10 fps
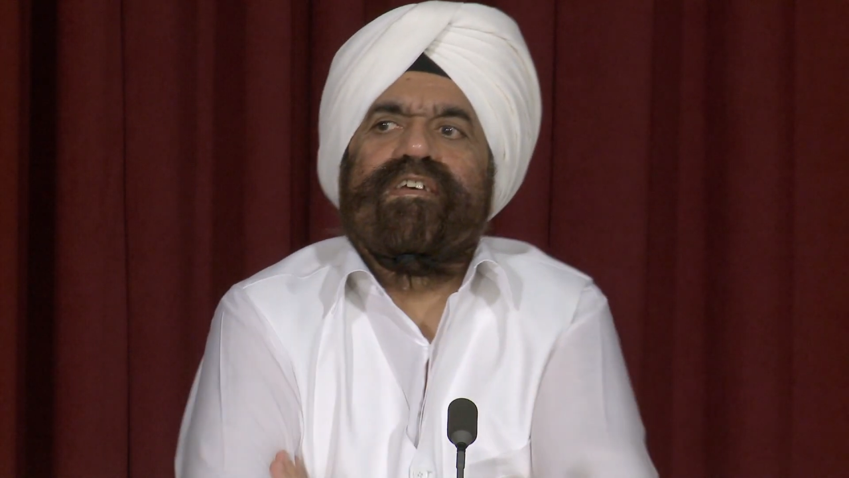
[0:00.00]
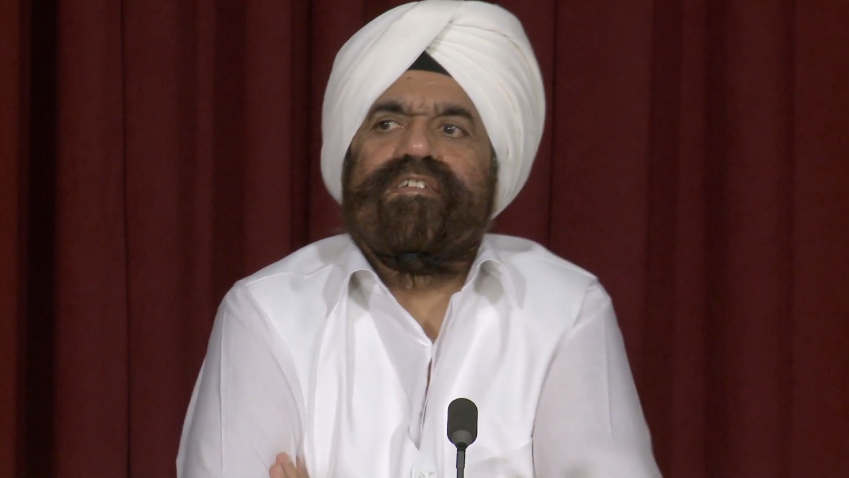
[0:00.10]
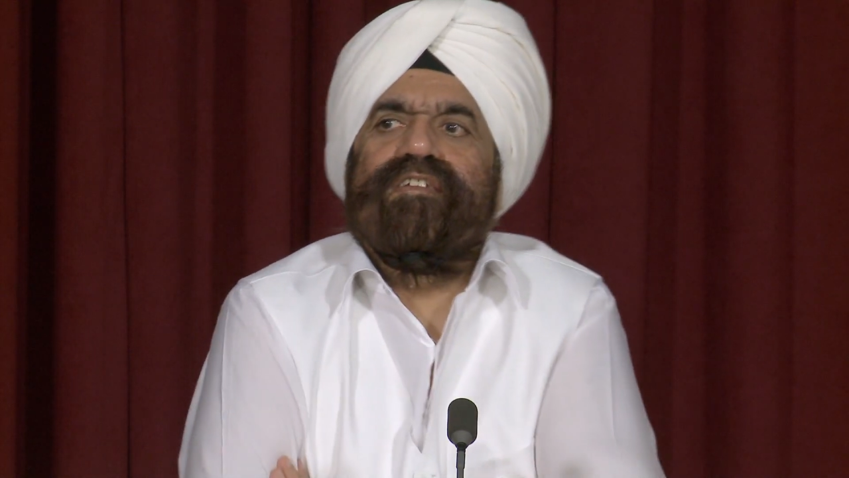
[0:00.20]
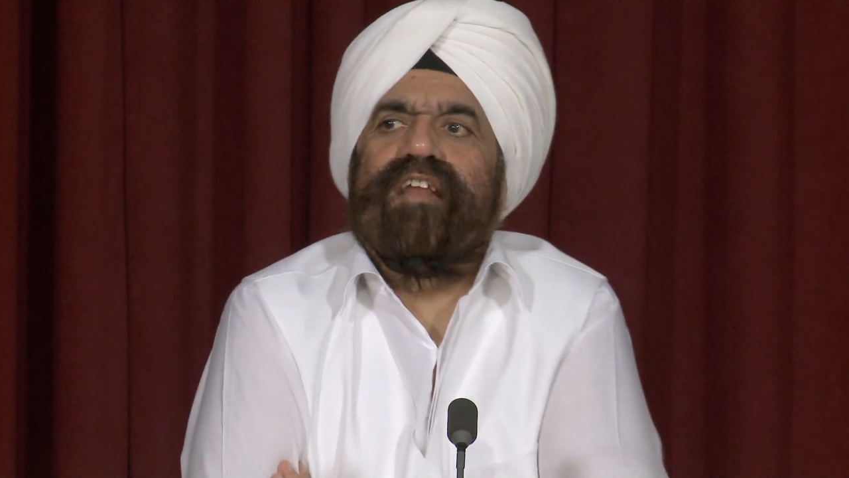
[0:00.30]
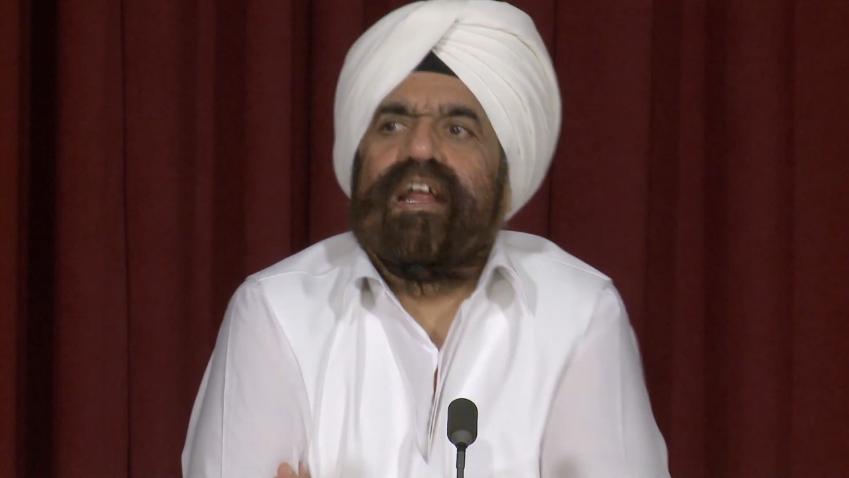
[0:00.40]

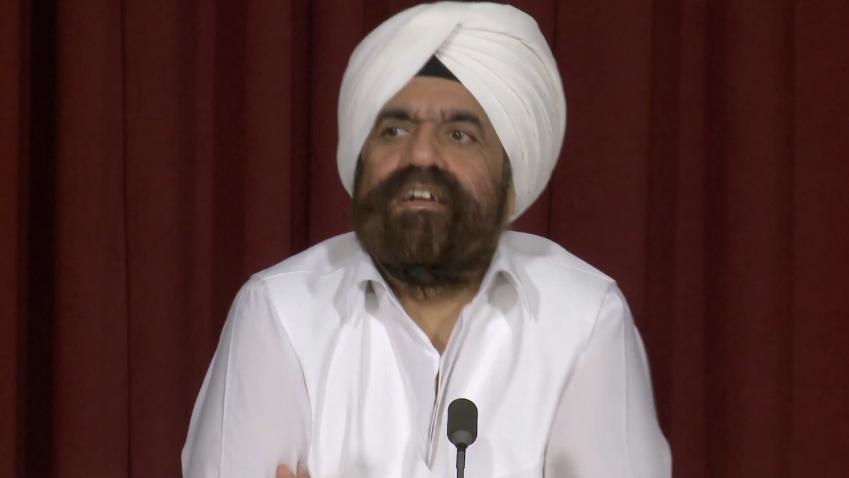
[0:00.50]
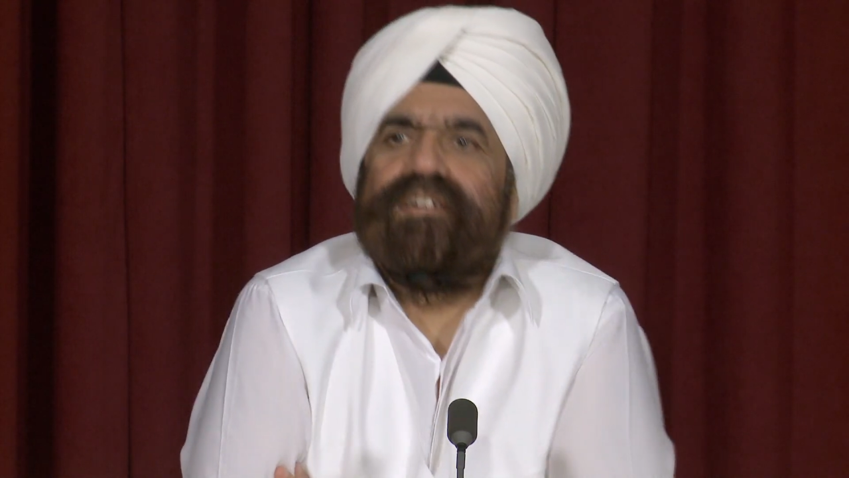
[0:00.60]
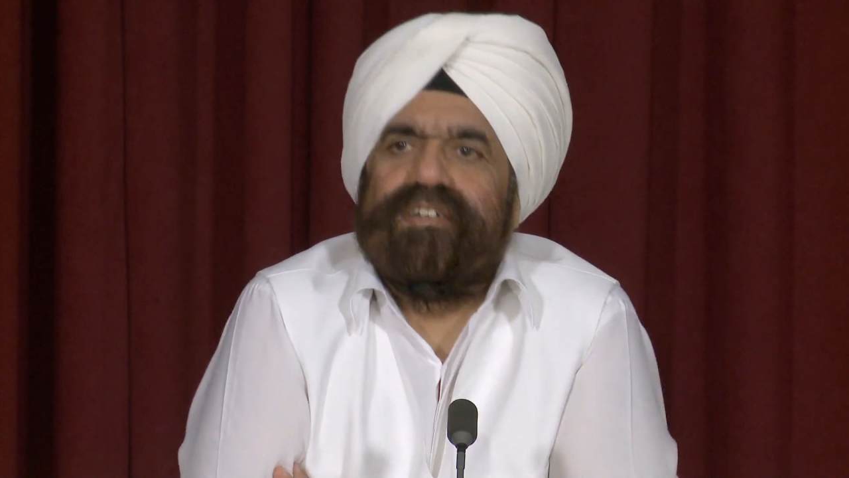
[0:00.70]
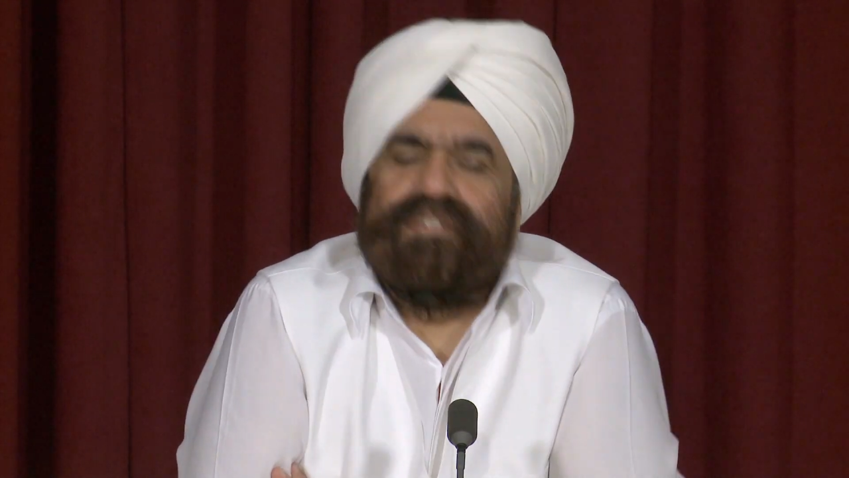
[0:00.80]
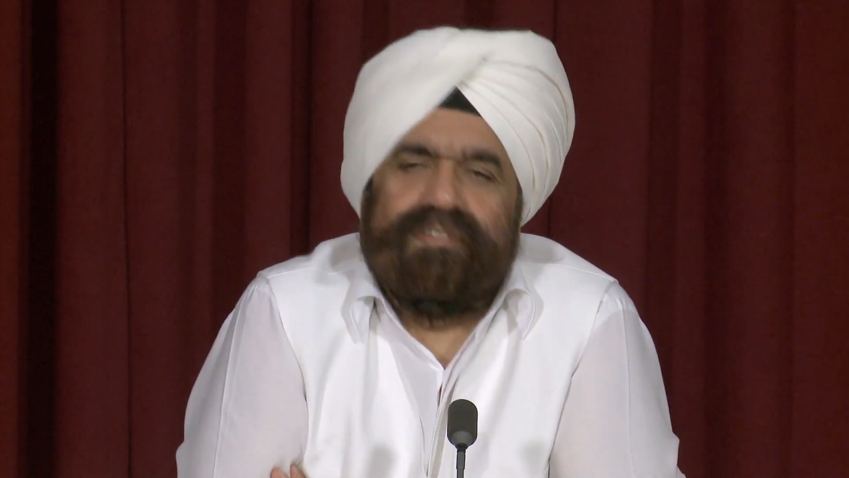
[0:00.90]

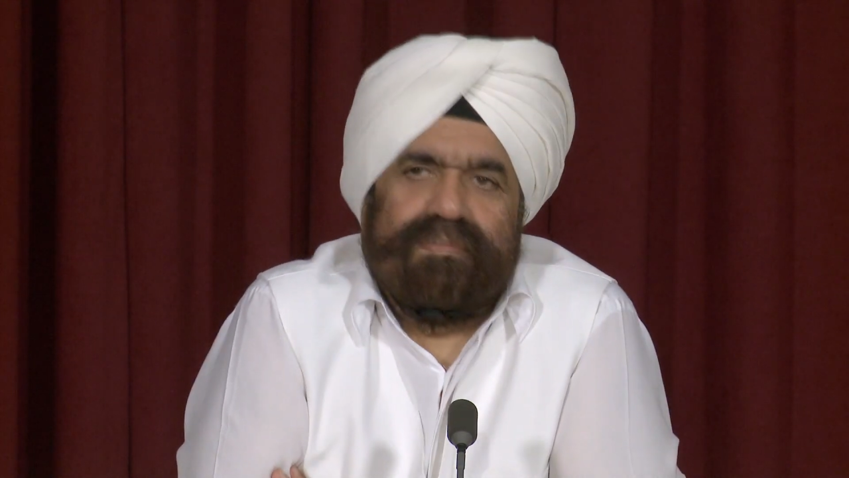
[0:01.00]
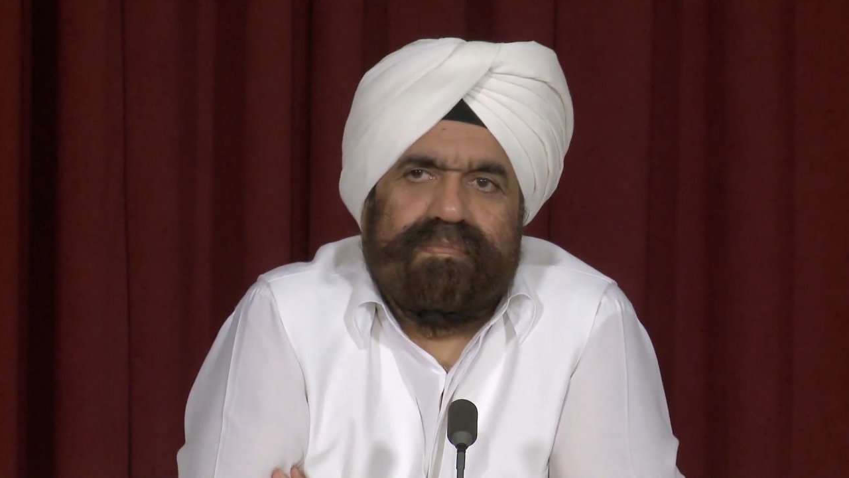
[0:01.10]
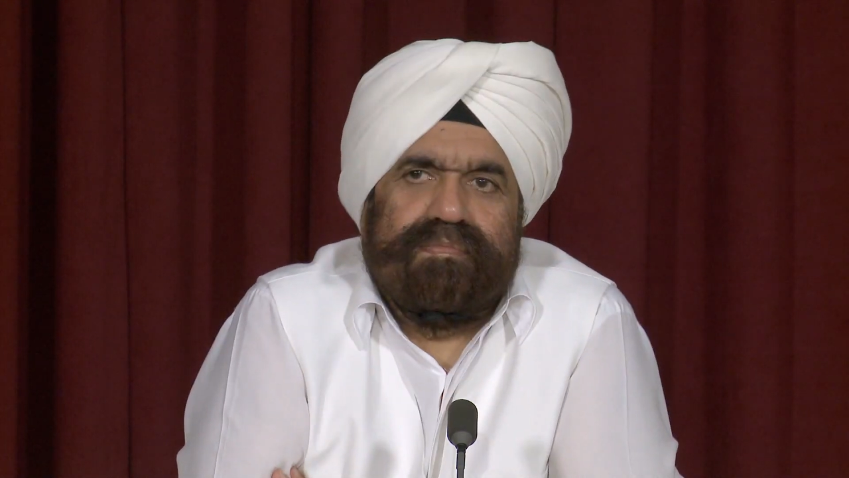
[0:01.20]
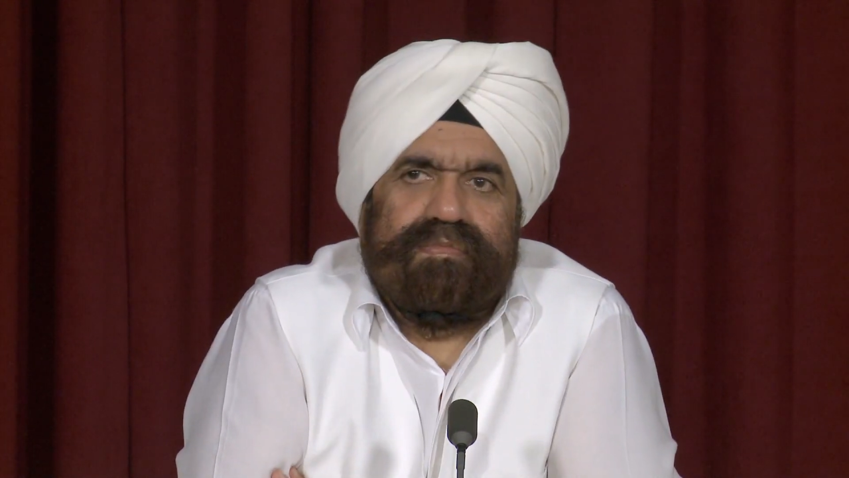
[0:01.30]
slanderous